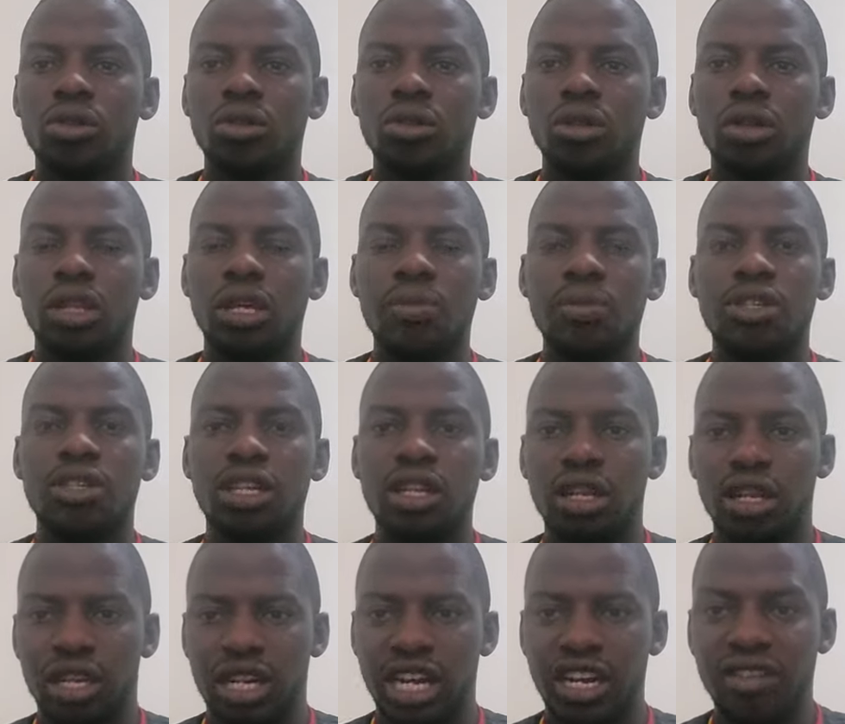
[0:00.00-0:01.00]
Let me say,
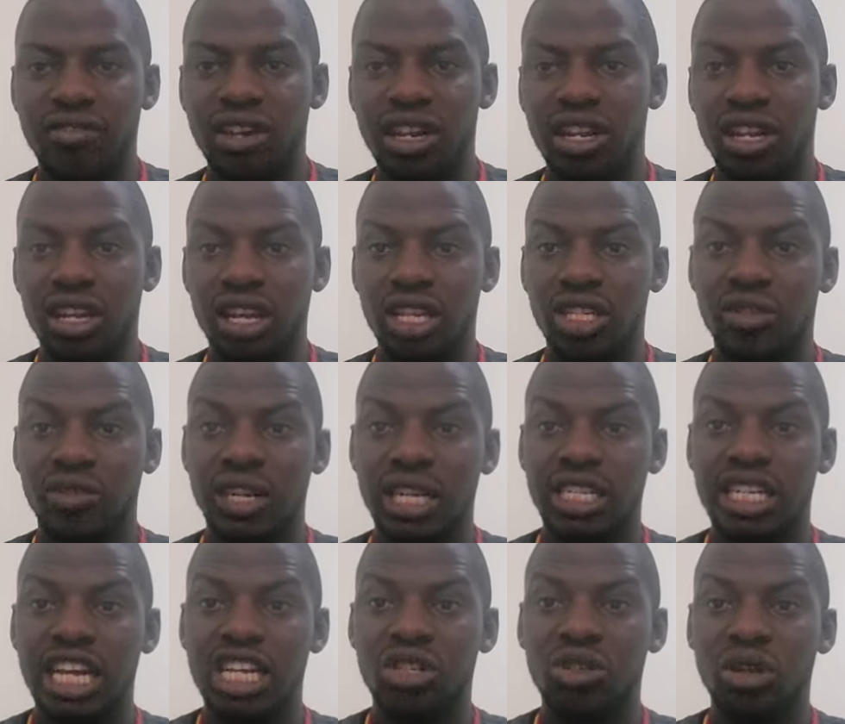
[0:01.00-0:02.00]
I can give an example in the
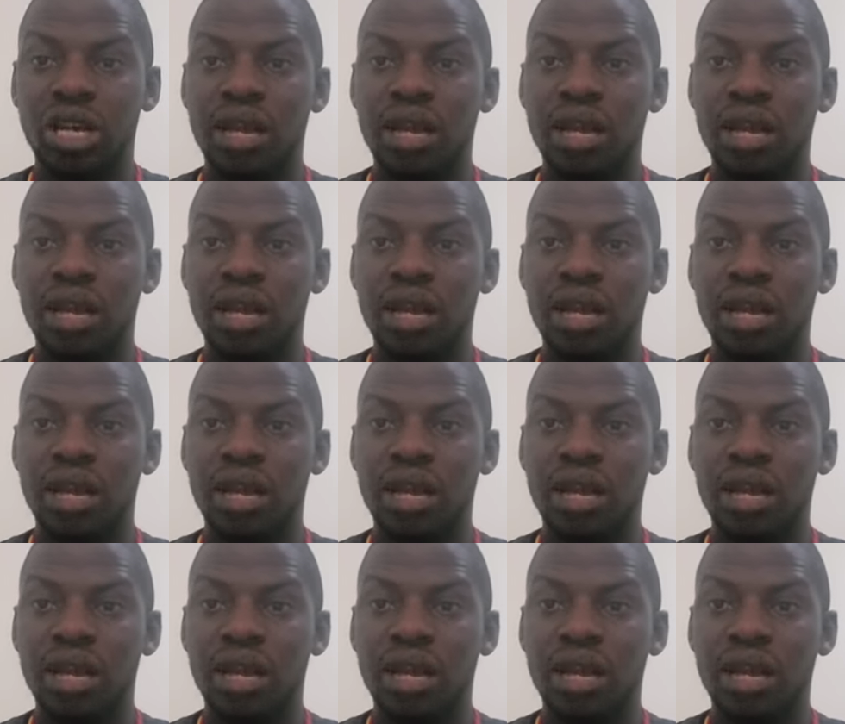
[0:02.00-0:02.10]
title: